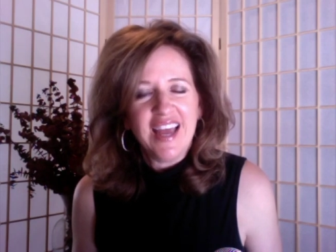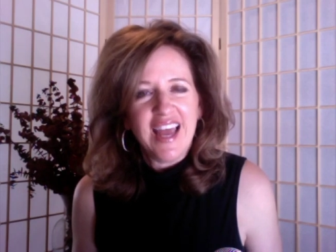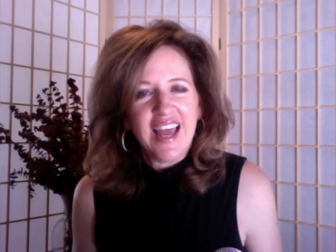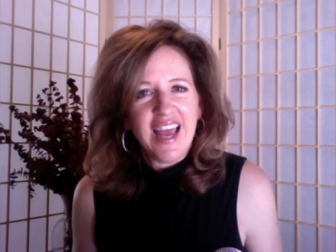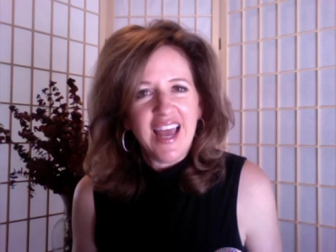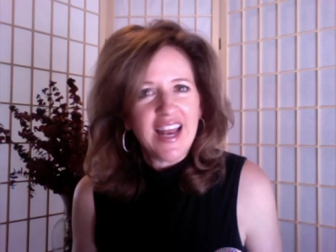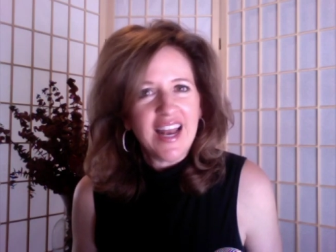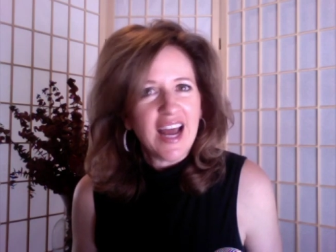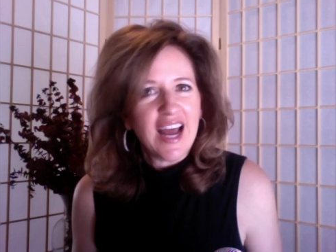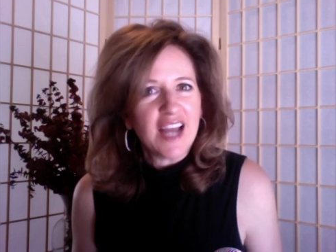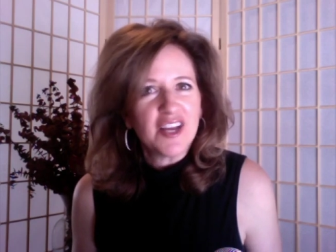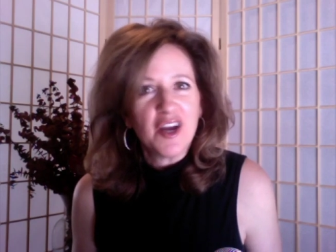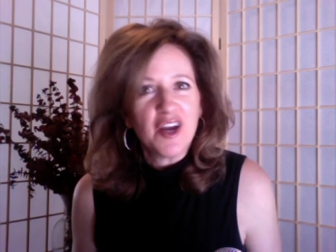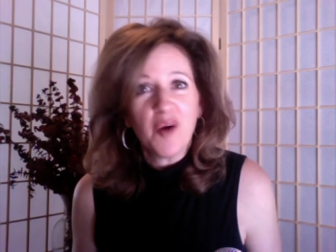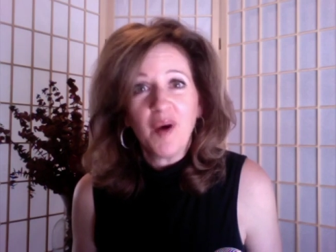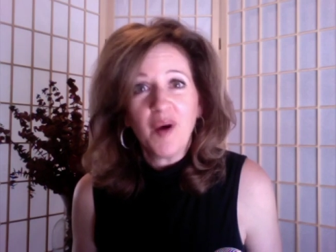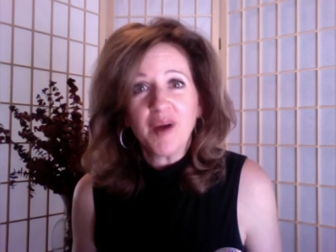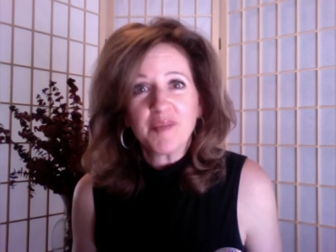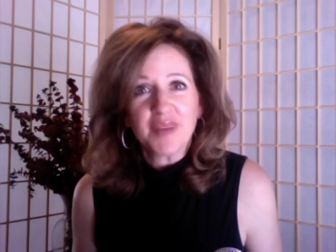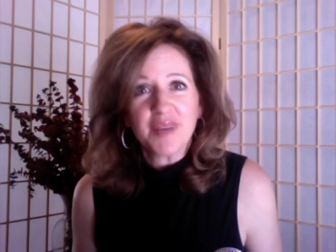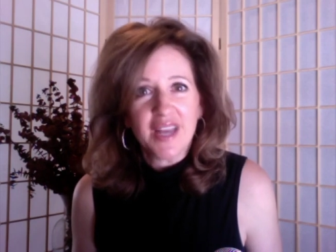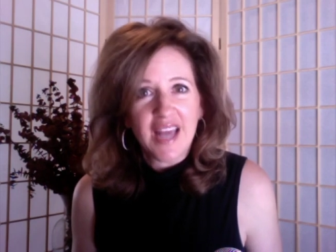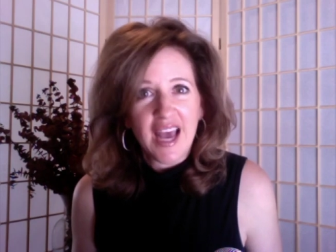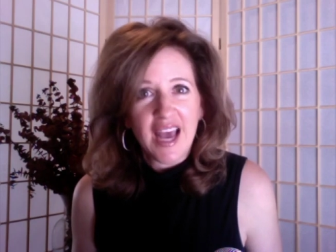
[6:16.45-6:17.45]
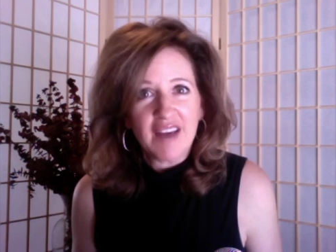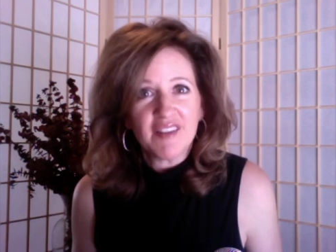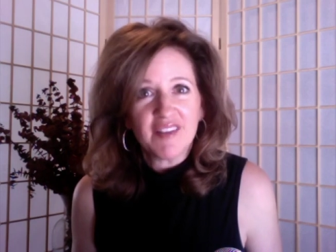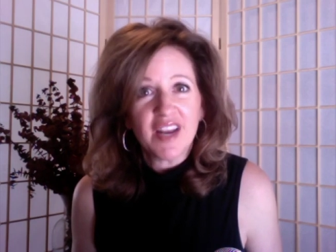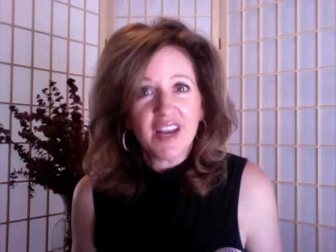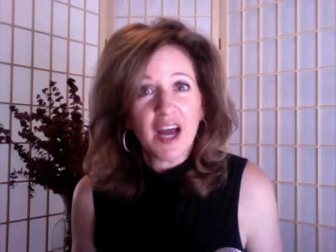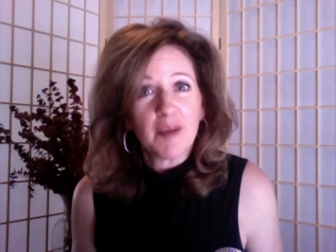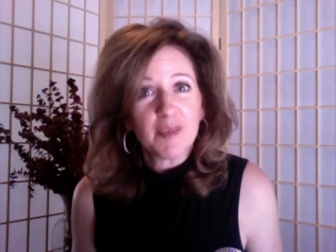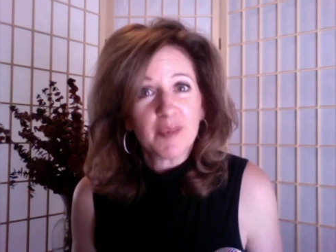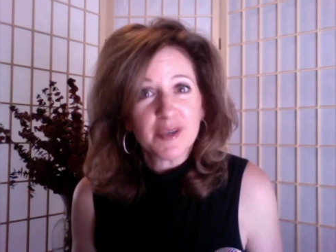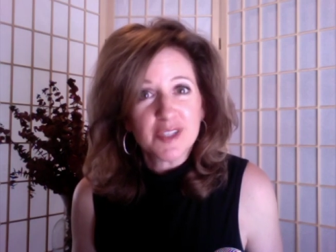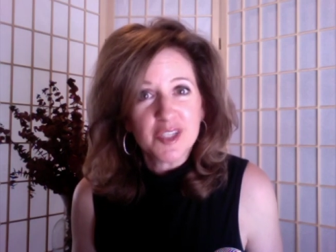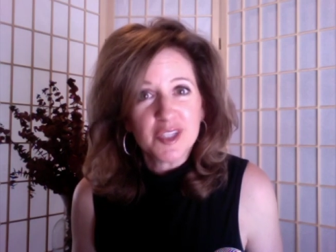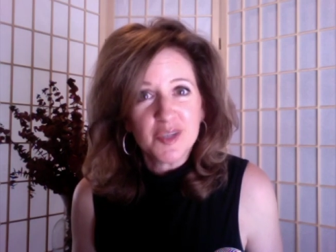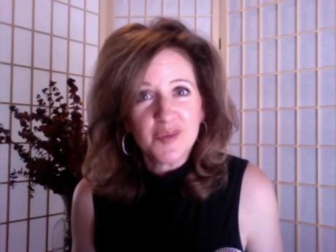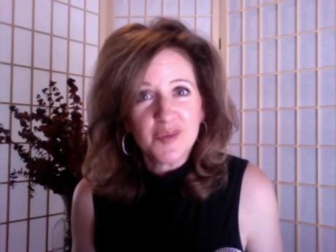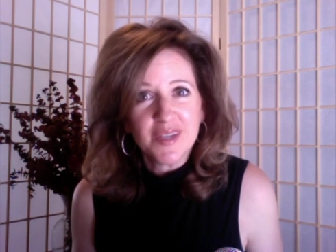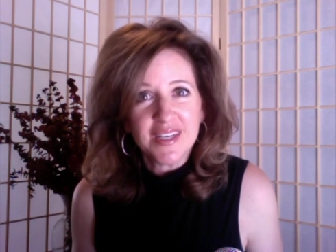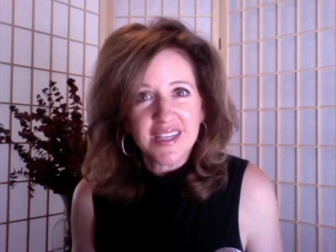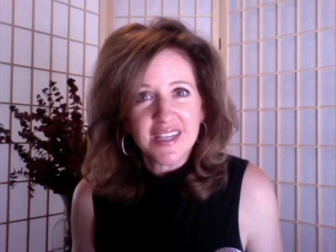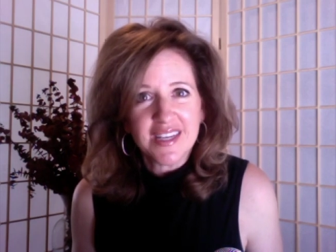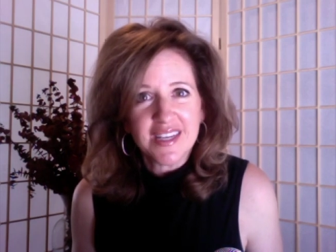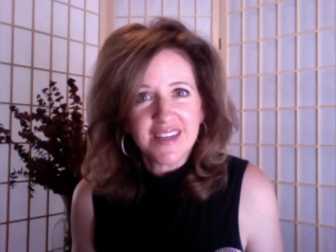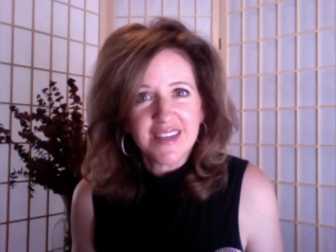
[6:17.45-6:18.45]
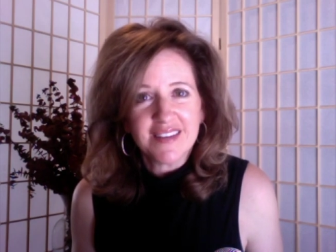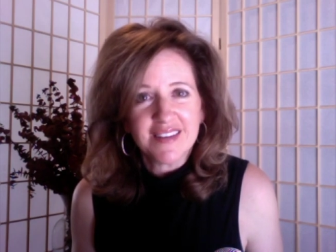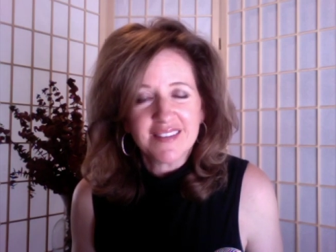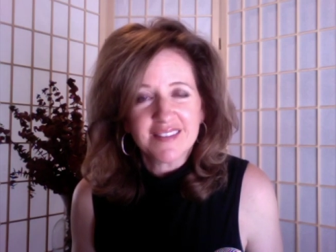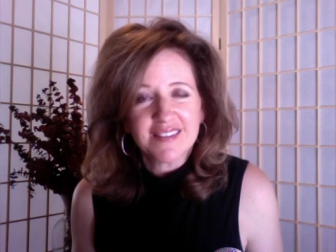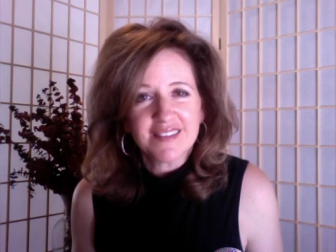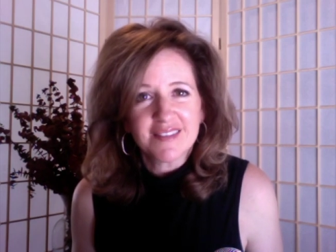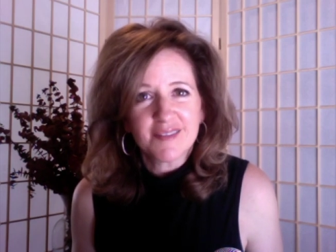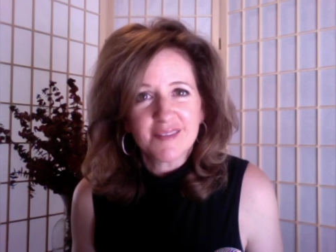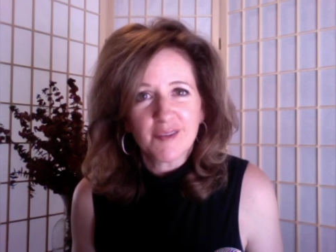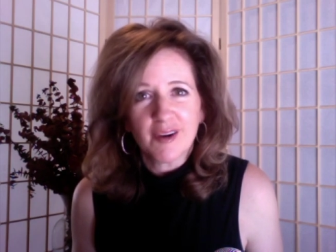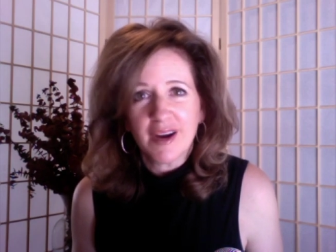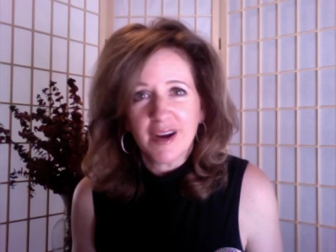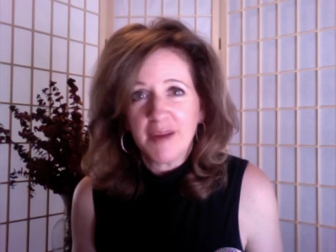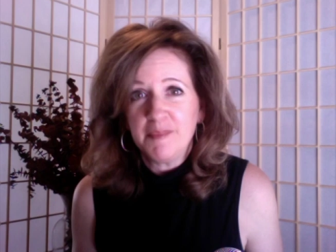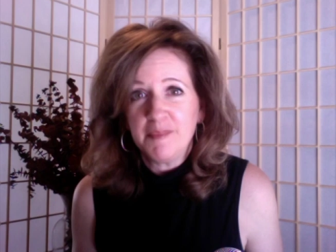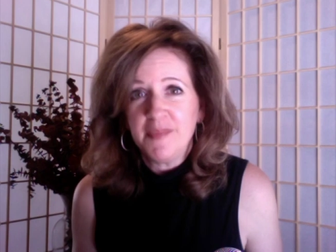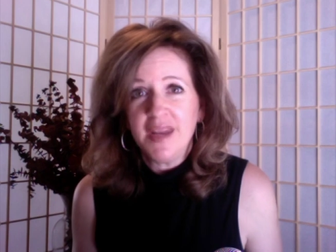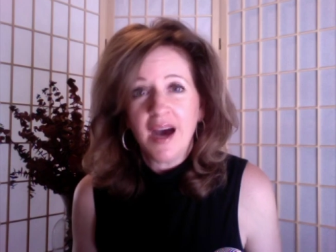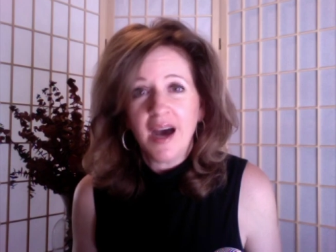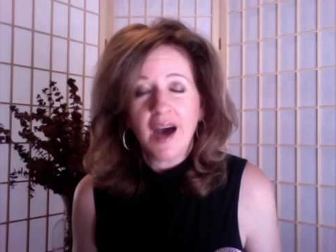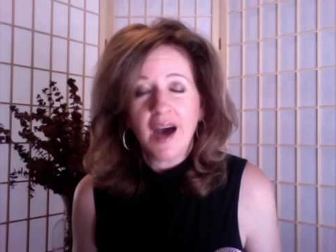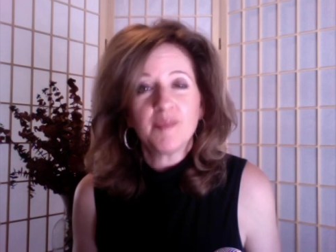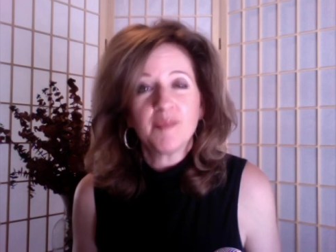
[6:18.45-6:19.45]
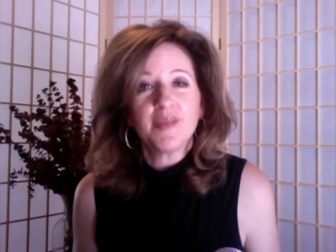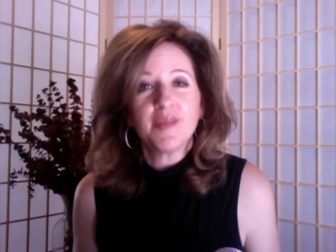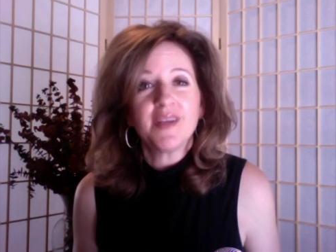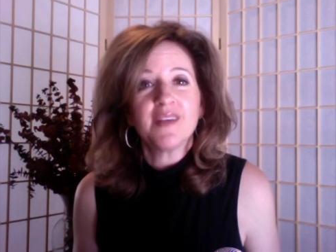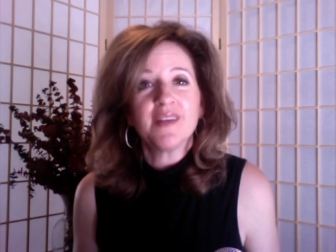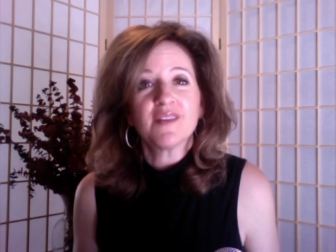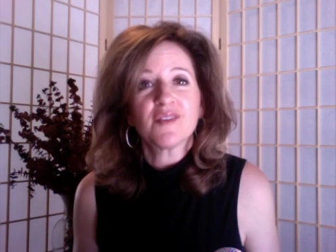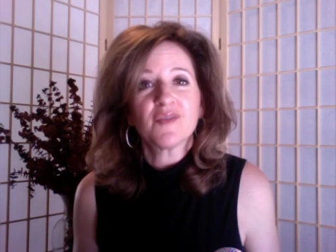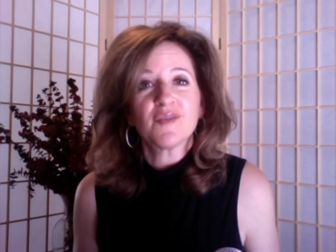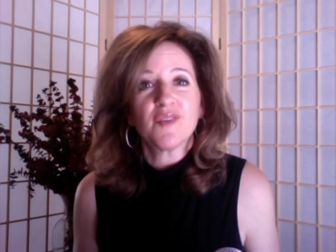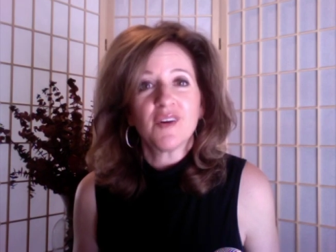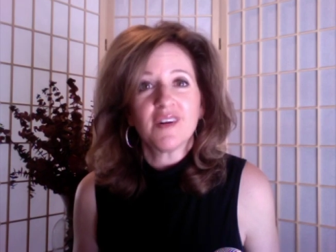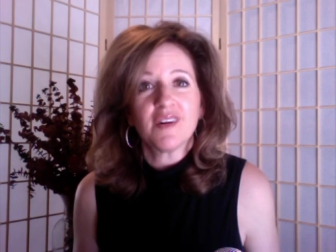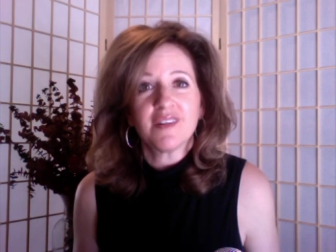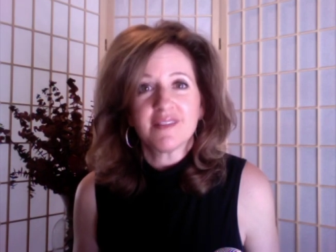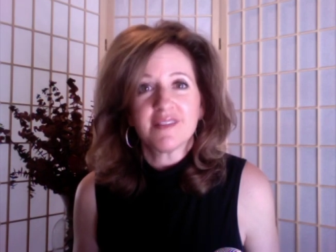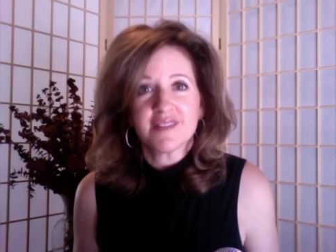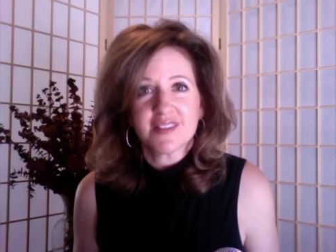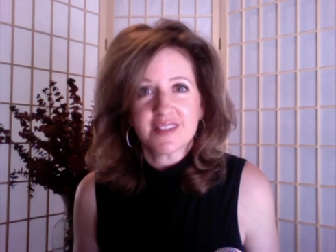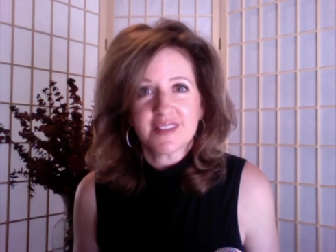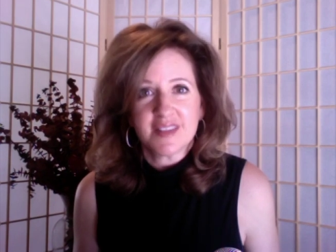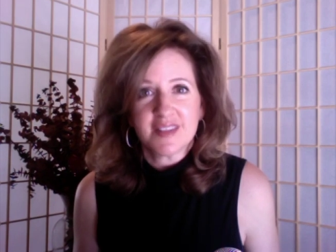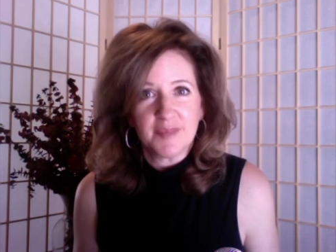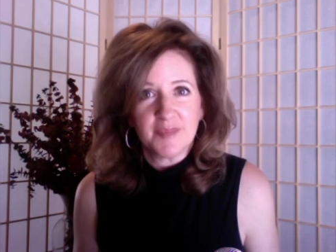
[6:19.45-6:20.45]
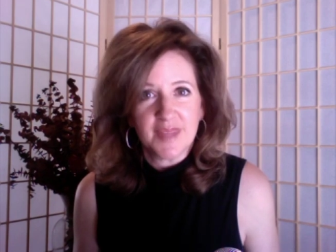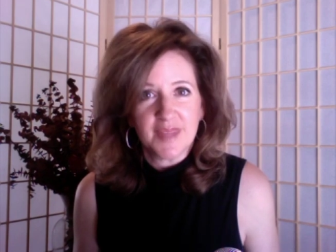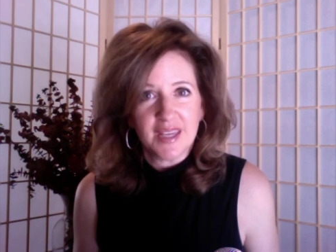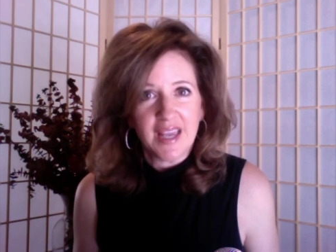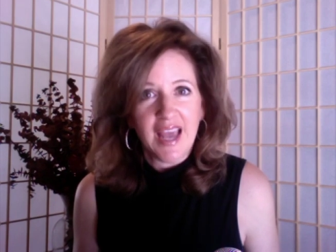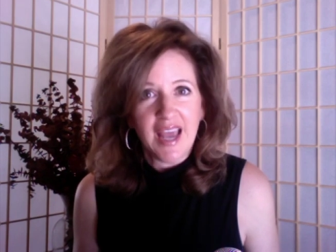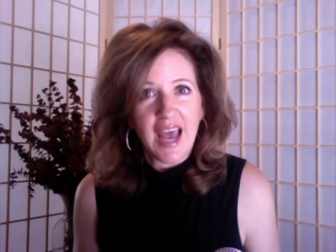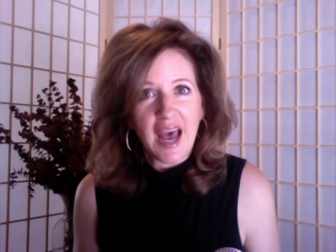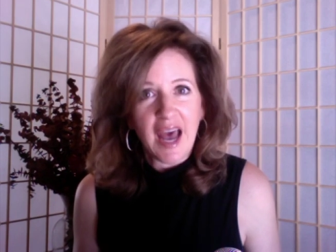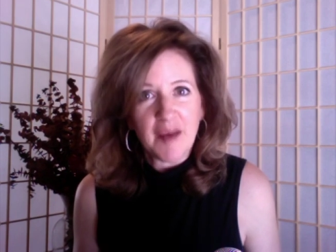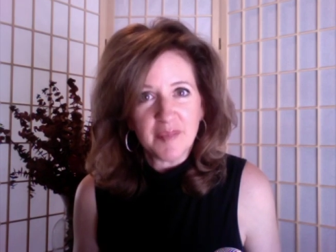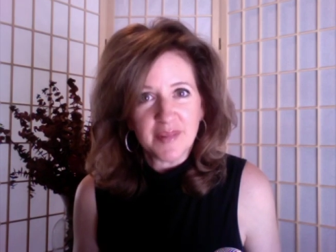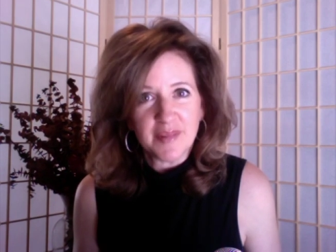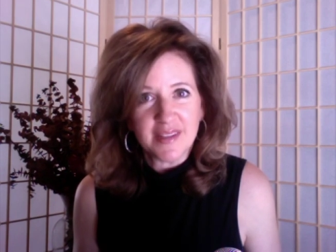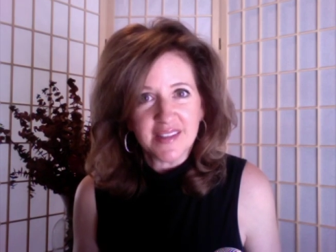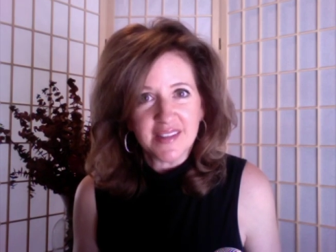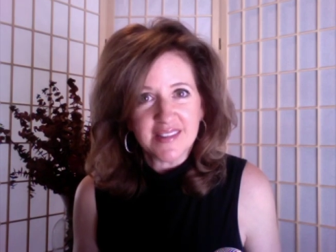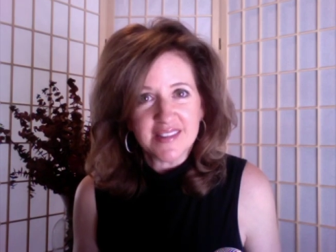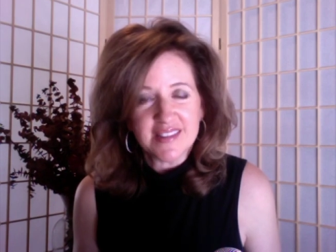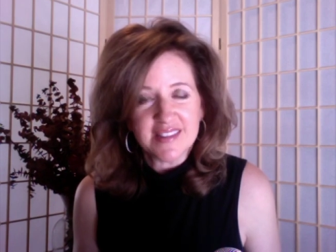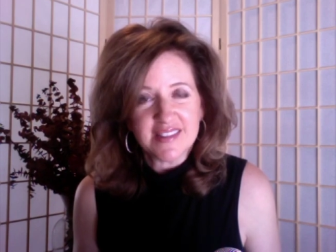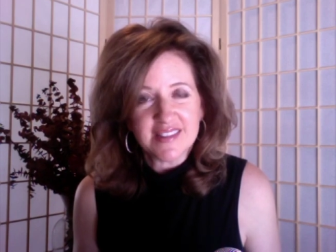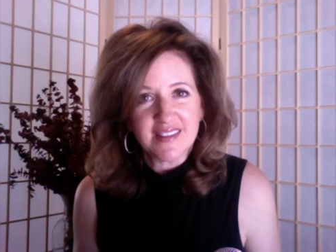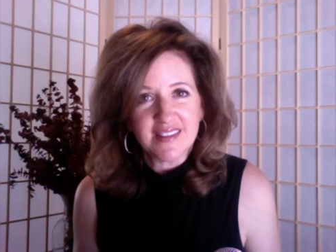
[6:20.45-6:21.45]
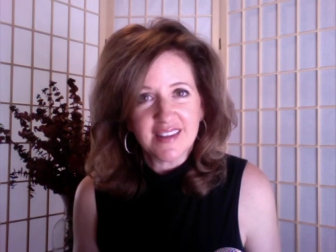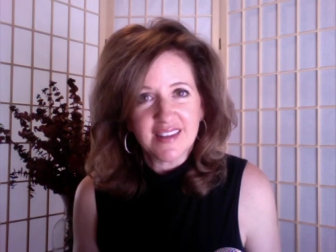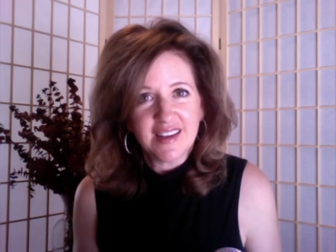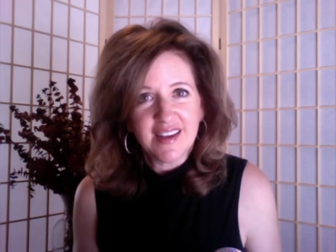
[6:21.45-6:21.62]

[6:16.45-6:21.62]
and I know I'm going to have an opportunity where I'm not peaceful. Something happens.